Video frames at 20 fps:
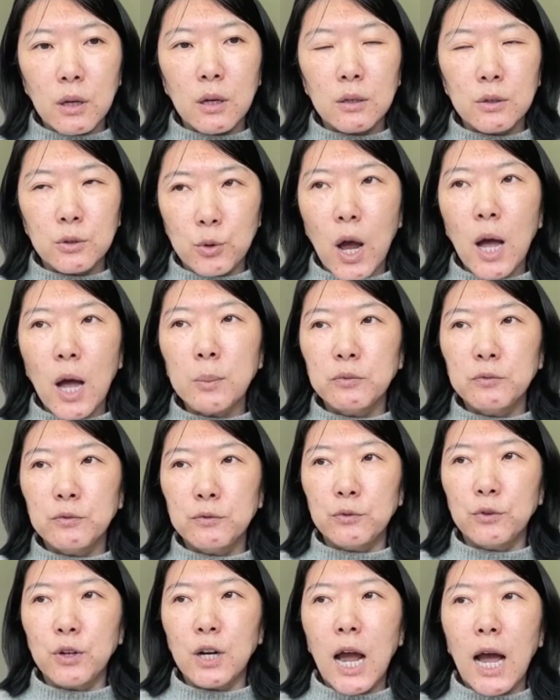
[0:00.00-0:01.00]
grab
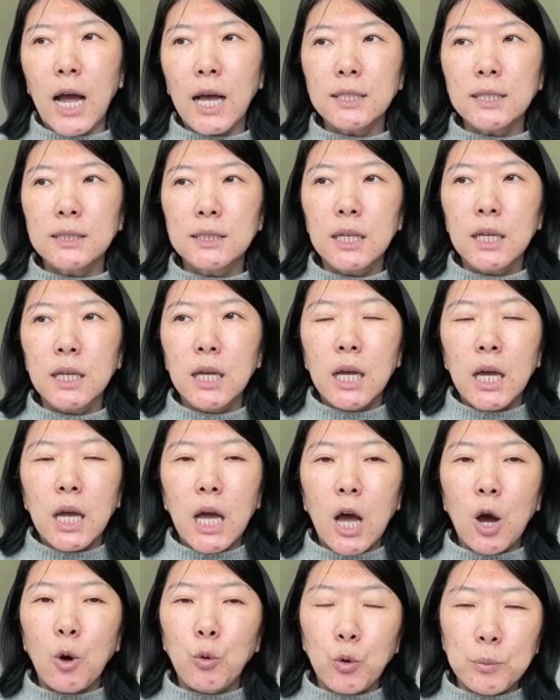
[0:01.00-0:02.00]
for us,
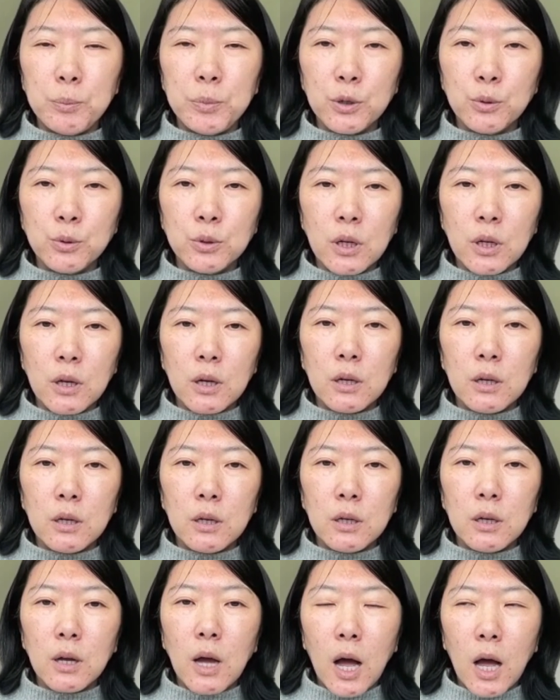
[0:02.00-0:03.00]
and we build
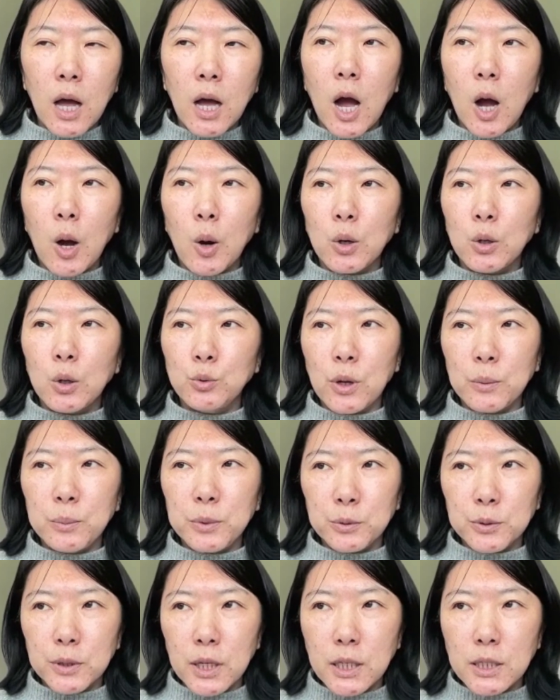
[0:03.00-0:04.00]
on our
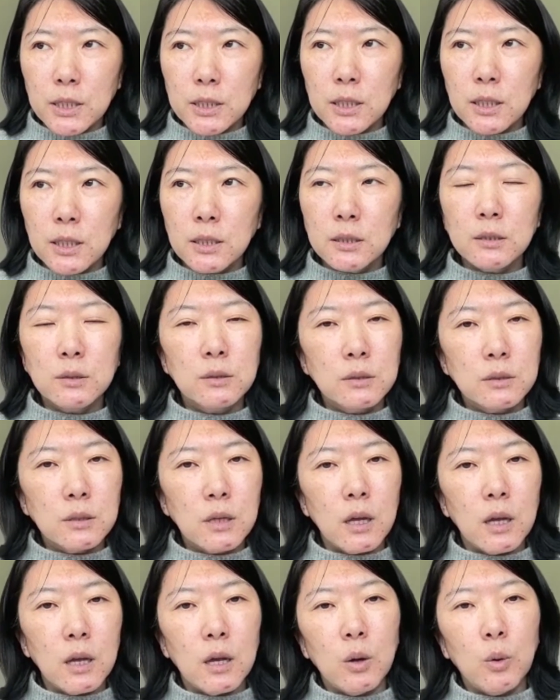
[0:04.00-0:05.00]
reputations
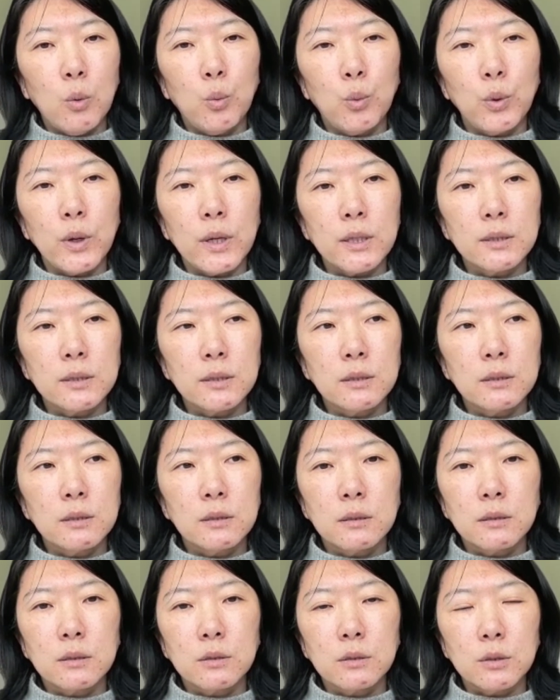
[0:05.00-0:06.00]
with
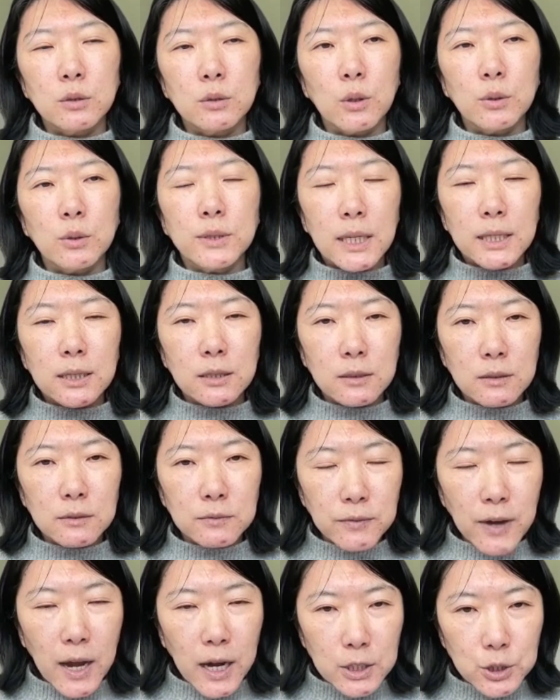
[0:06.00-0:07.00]

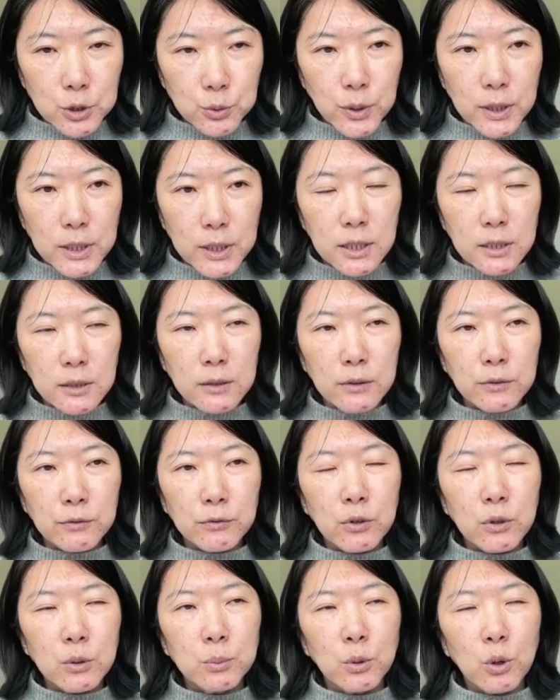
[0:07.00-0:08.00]
satisfactory
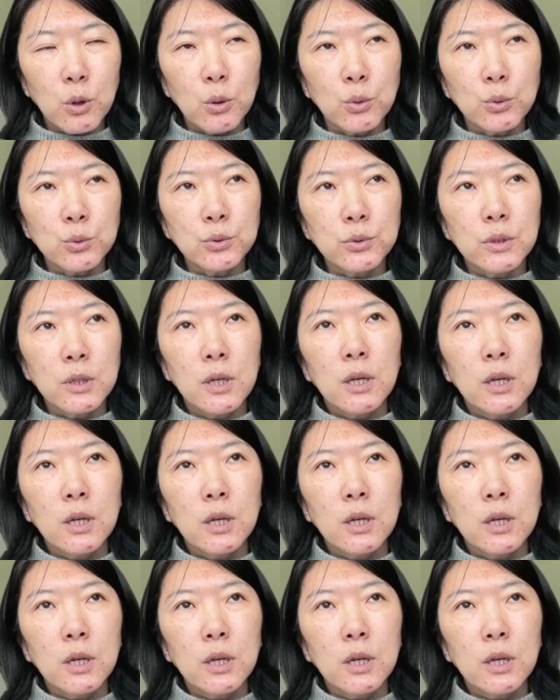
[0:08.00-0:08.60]
deliverables